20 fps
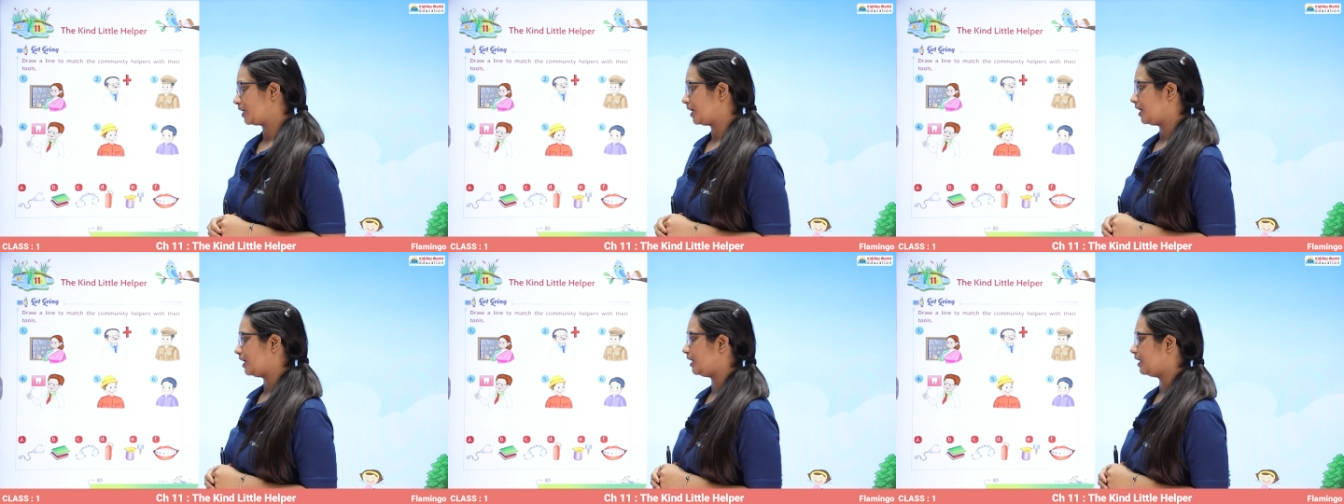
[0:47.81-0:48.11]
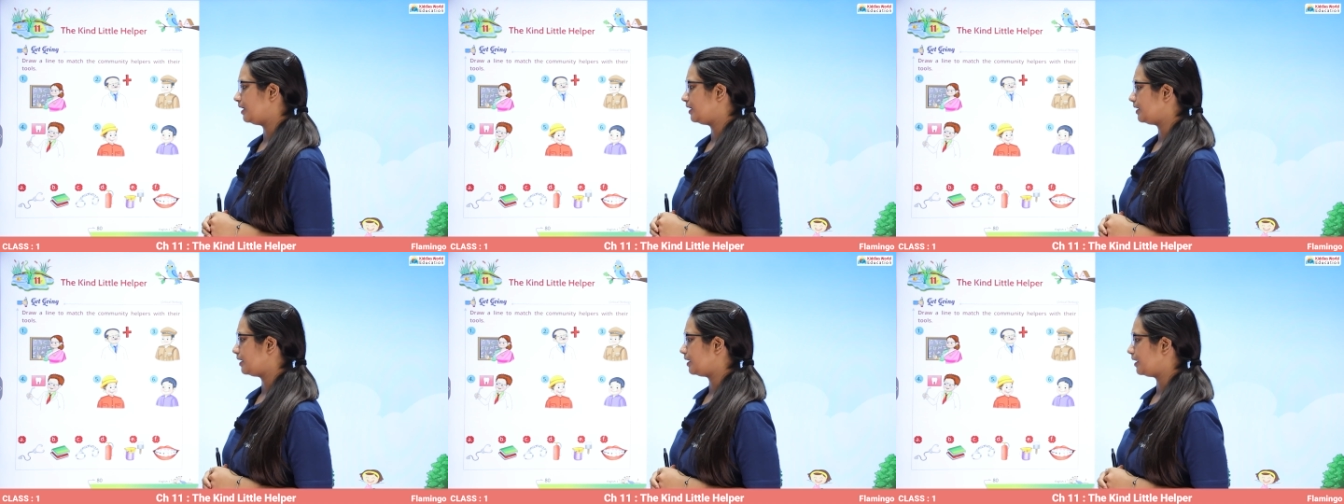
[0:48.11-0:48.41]

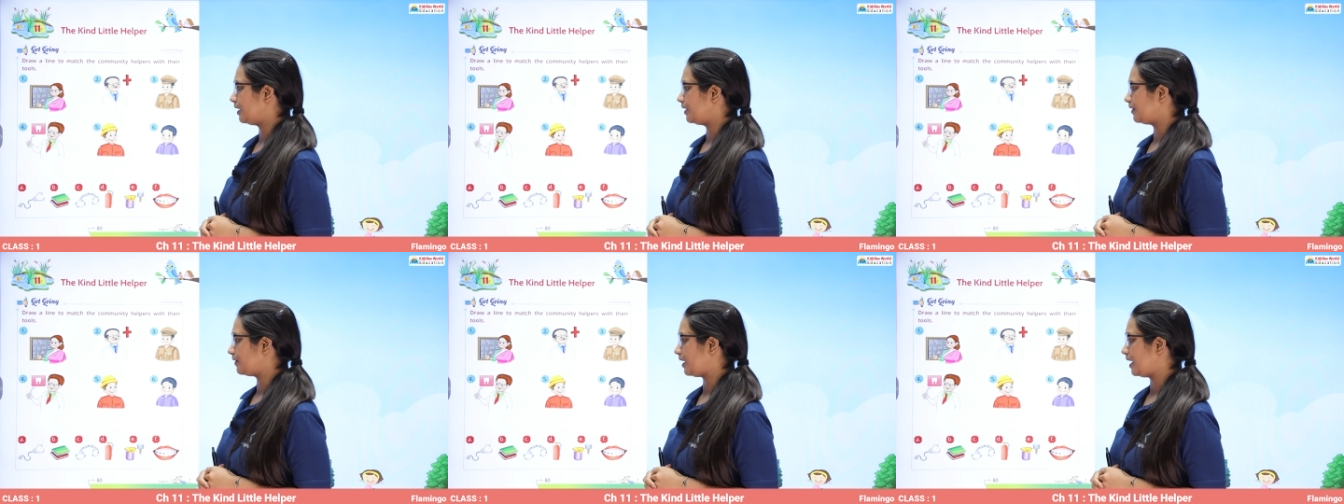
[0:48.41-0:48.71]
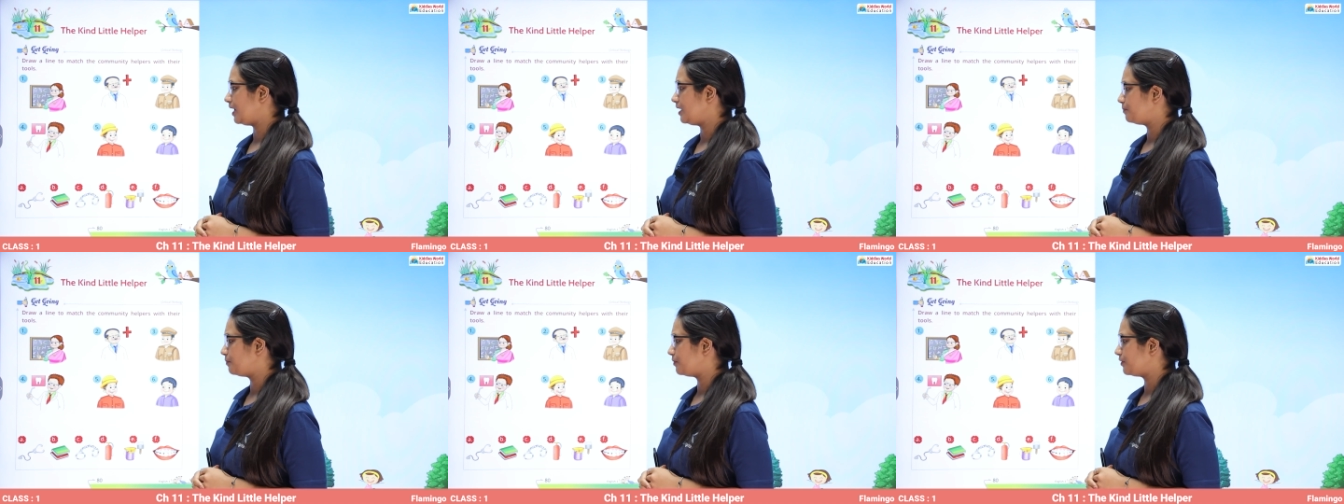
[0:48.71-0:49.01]
Her
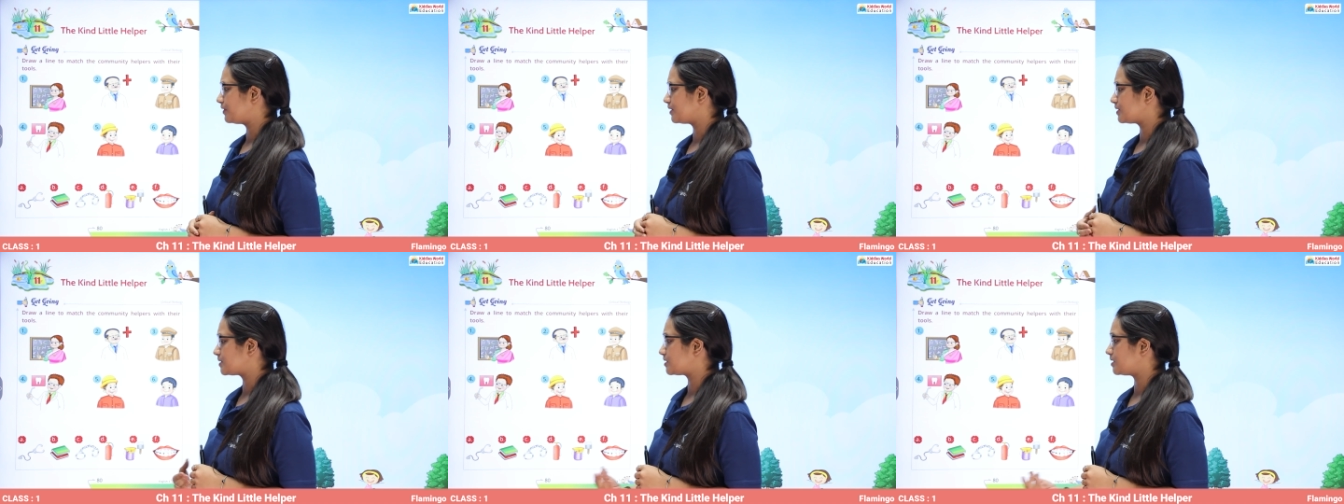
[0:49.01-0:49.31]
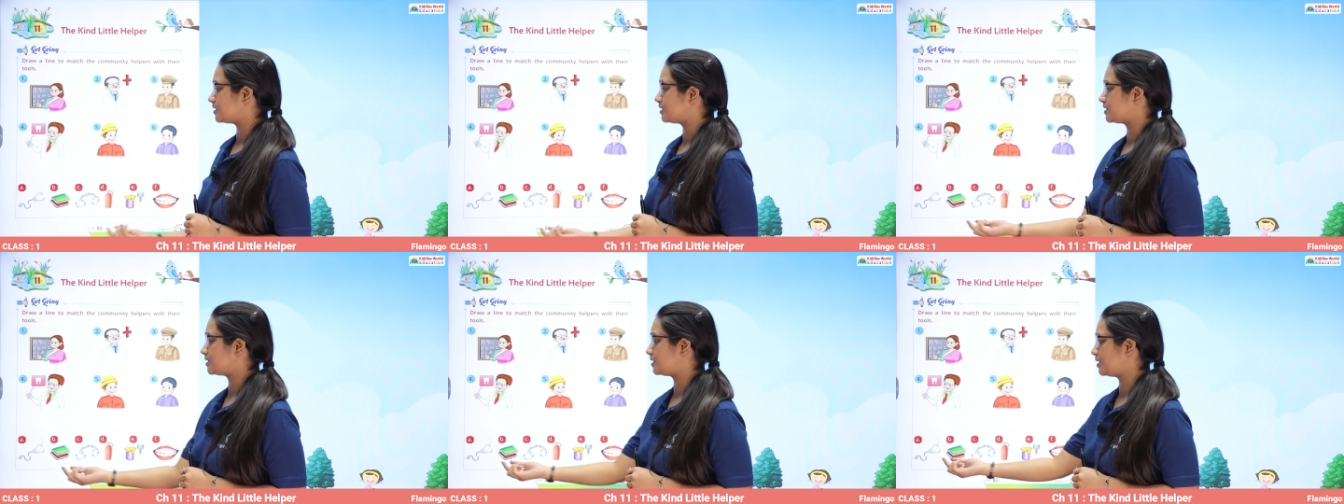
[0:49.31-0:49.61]
helper is
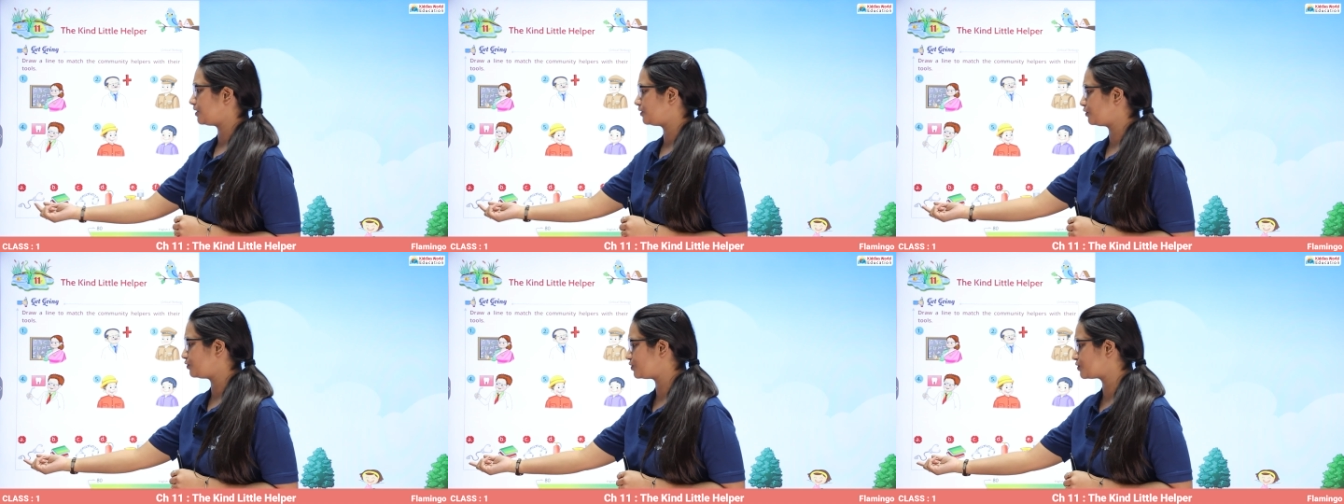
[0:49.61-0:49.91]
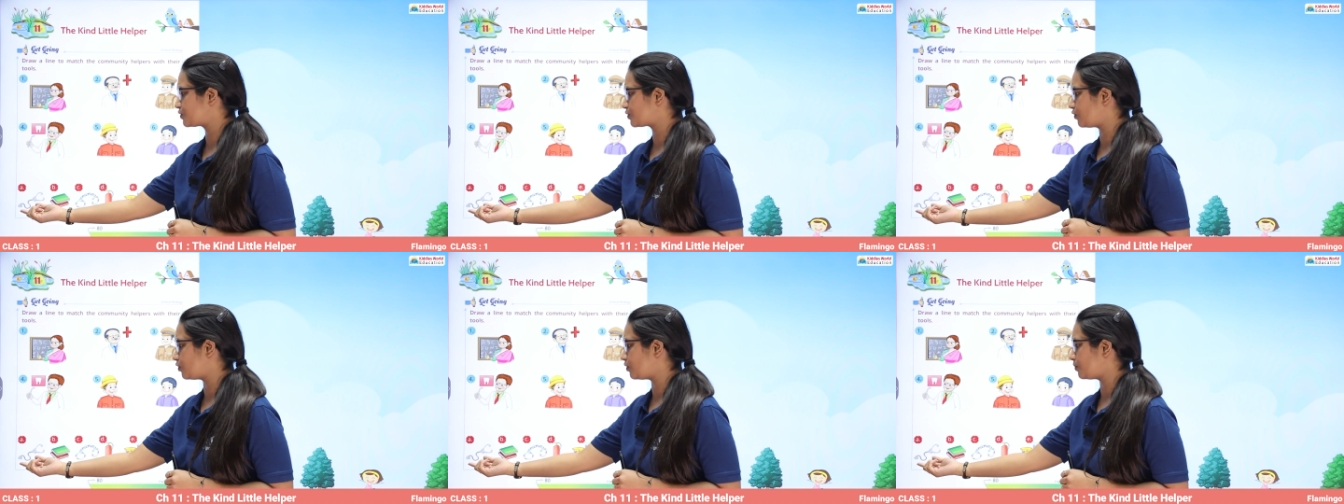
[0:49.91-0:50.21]
a
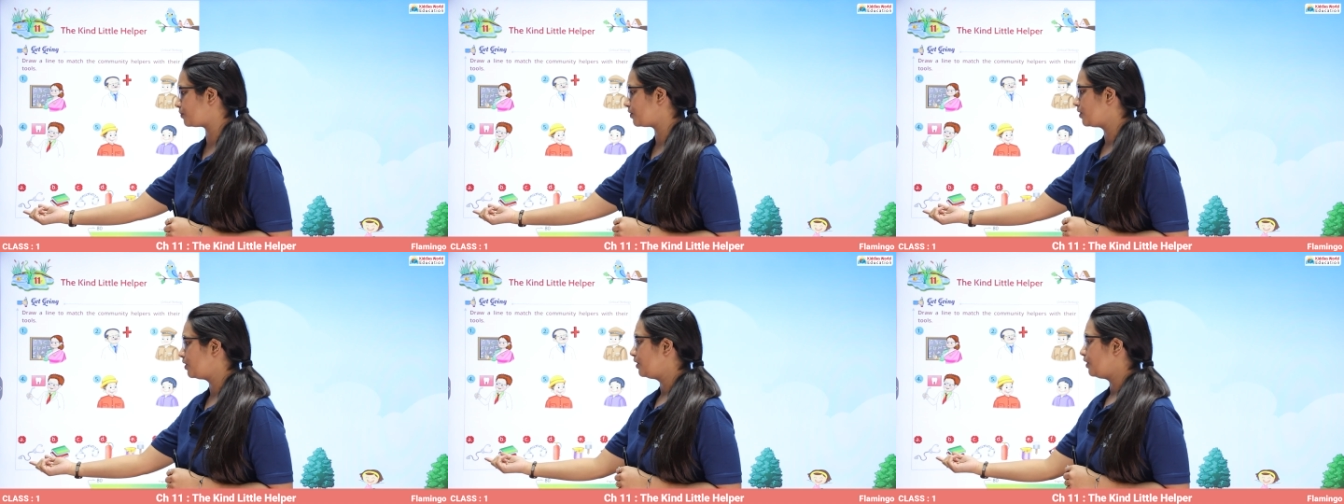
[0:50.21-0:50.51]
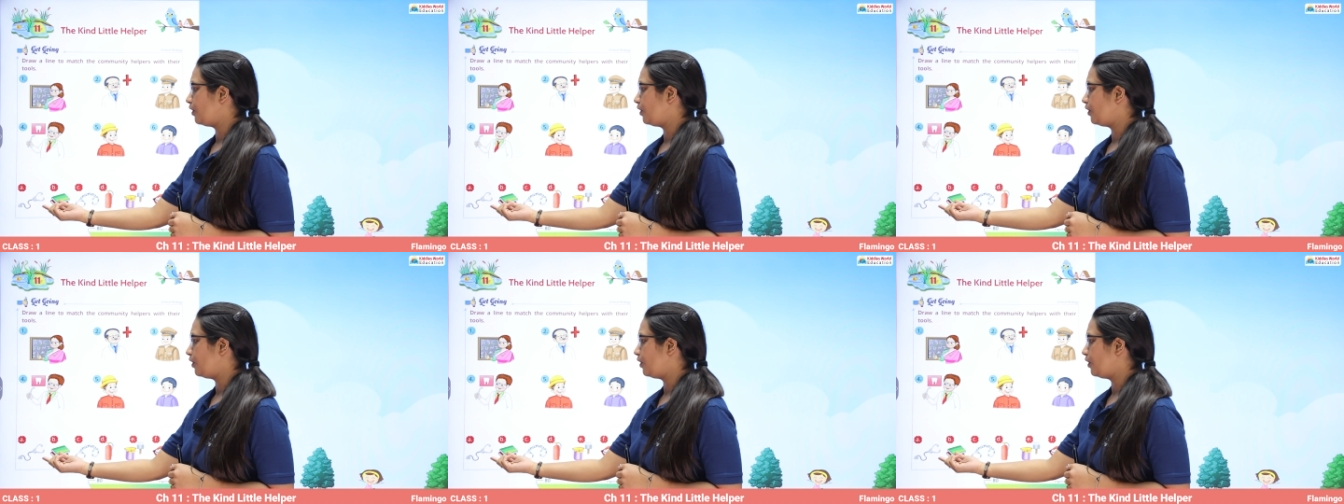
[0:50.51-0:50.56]
stethoscope